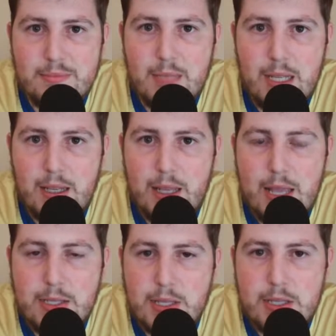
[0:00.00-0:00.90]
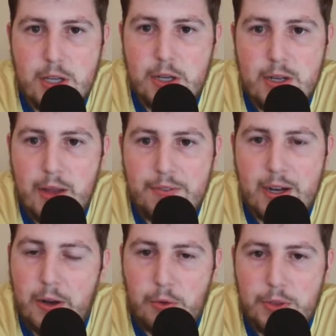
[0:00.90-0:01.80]
he's just good enough that
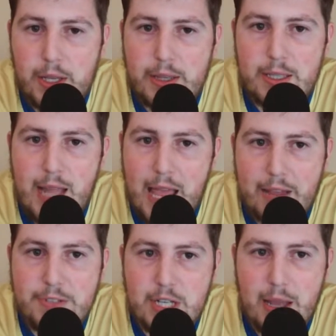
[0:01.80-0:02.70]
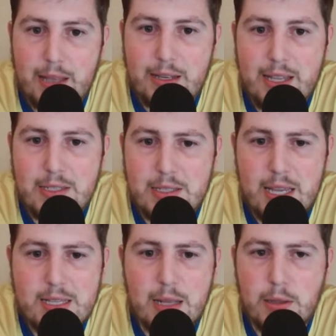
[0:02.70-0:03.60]
I don't think the lack of and he's
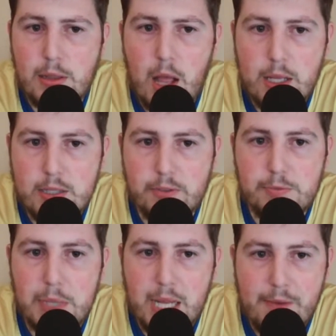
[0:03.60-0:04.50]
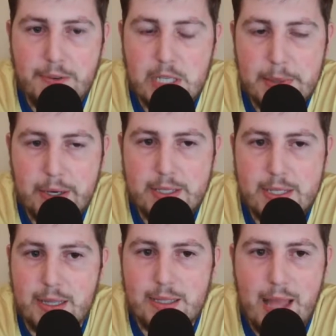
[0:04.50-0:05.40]
had lots of playoff experience,
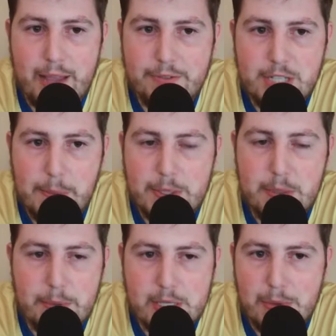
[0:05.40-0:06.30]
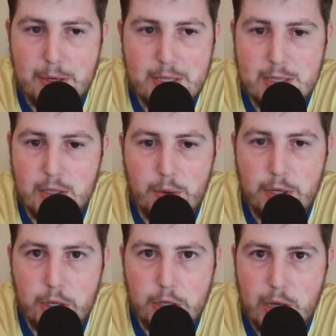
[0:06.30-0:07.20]
and the lack of championship experience isn't going
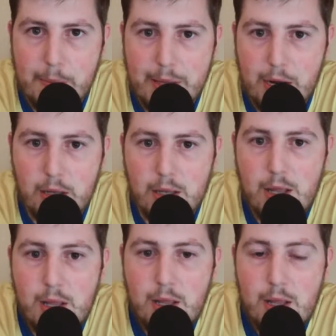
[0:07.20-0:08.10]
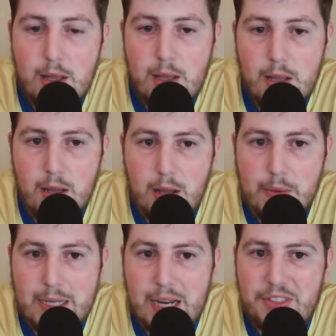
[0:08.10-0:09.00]
to hurt him at all.
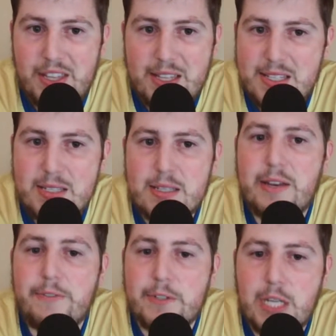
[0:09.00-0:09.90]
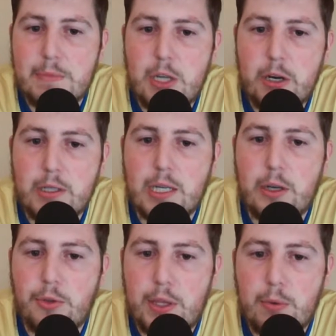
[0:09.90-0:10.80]
And I think this is a different James Harden. I
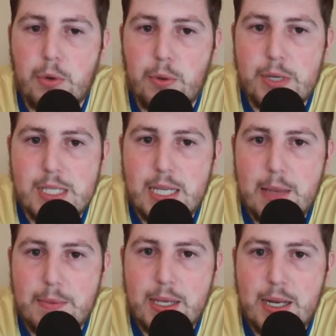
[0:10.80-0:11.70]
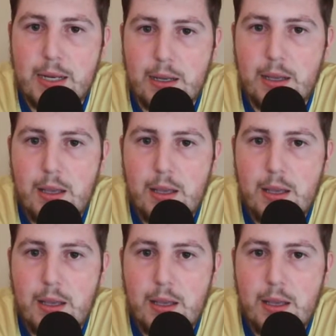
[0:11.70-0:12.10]
don't think we're going to see him getting